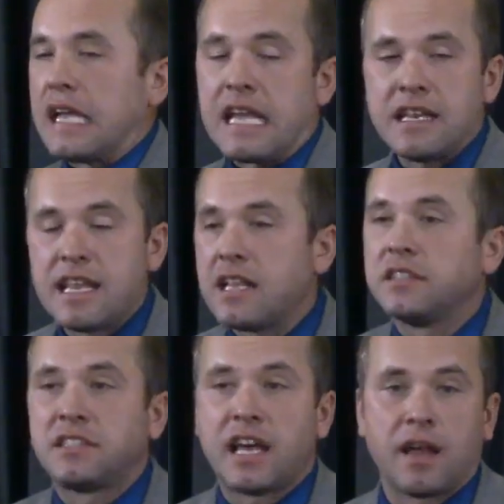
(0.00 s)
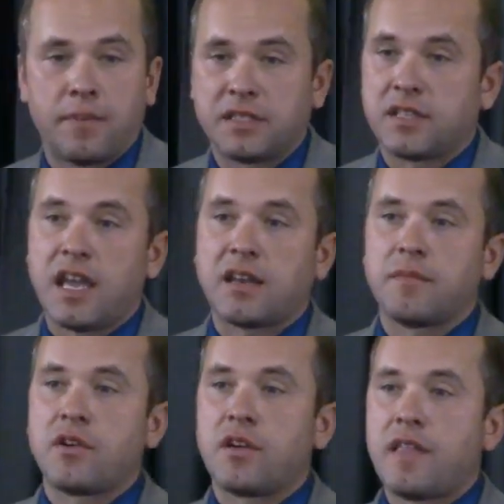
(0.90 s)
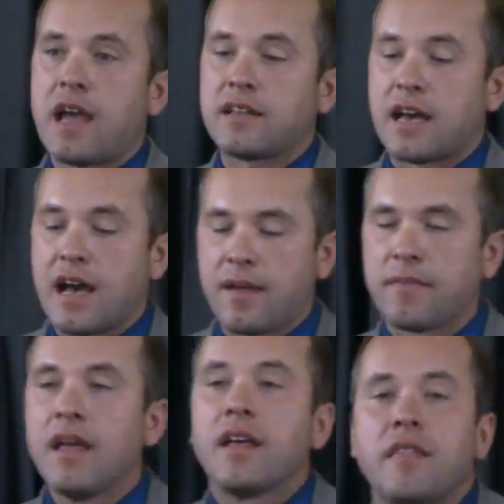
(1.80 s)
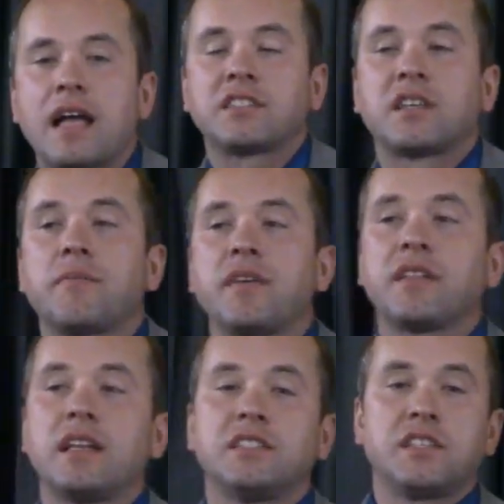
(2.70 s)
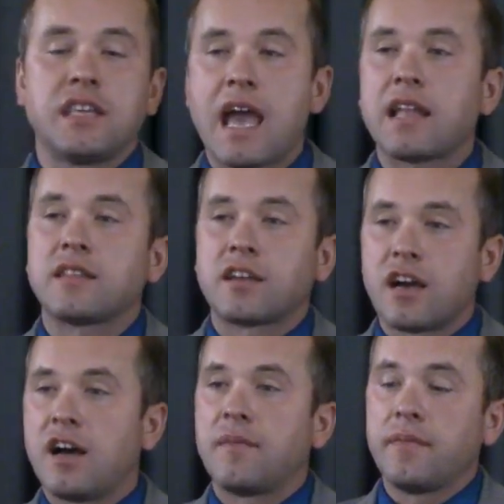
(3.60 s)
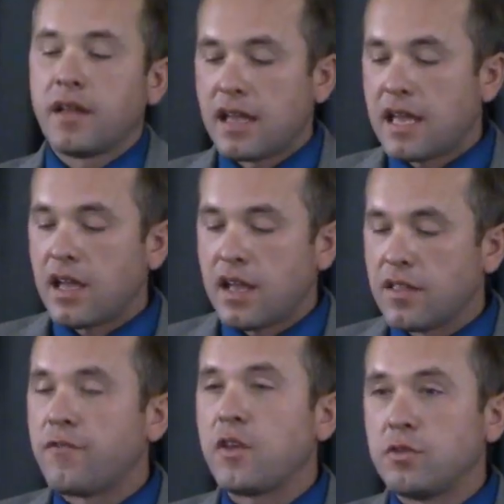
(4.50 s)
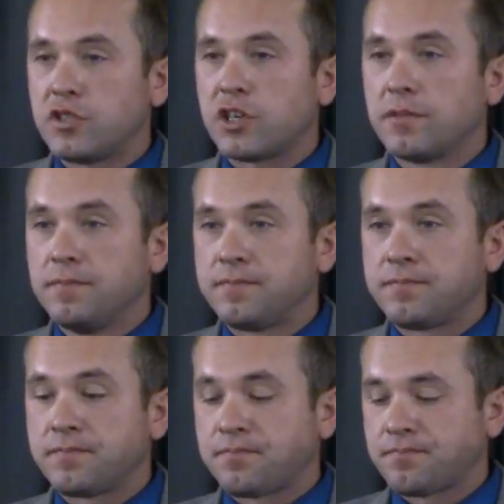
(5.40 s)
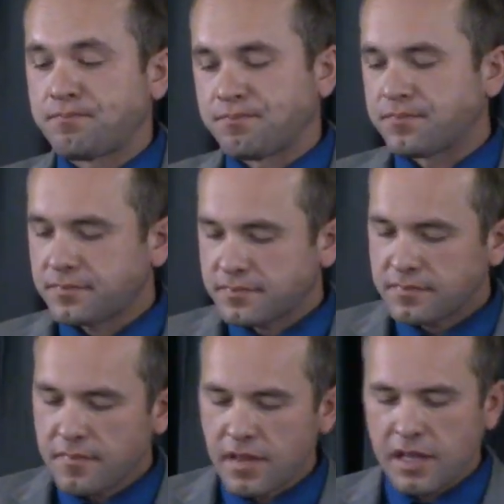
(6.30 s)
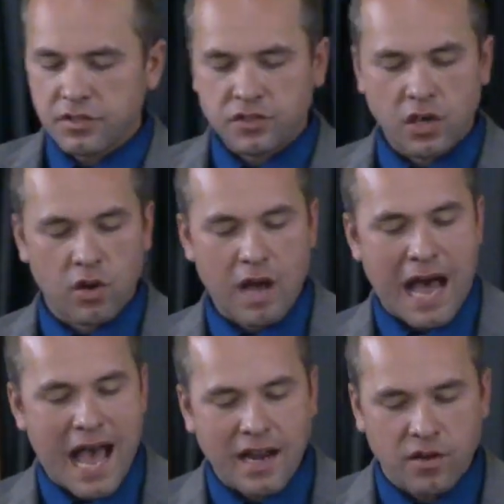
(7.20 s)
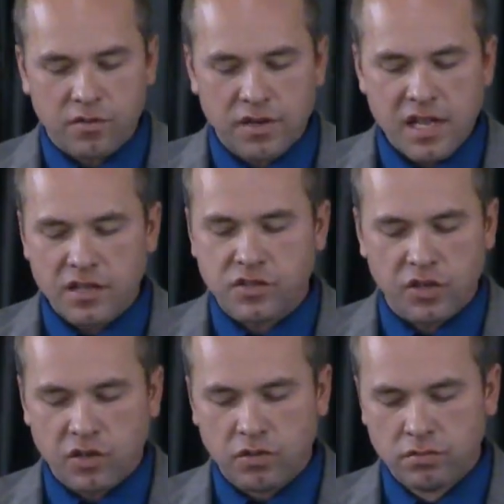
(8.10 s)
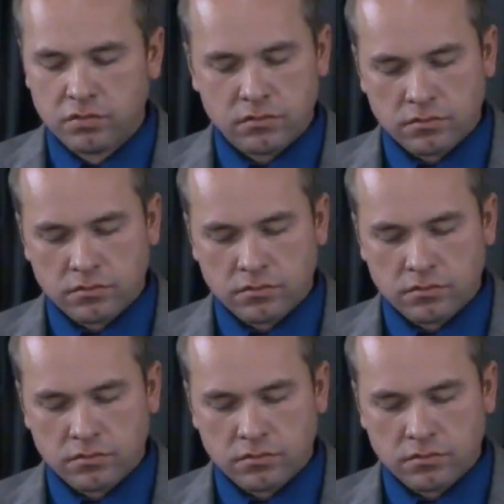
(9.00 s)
he didn't set up his kingdom during that time. That's something that is yet to come in the future. And so I don't need to,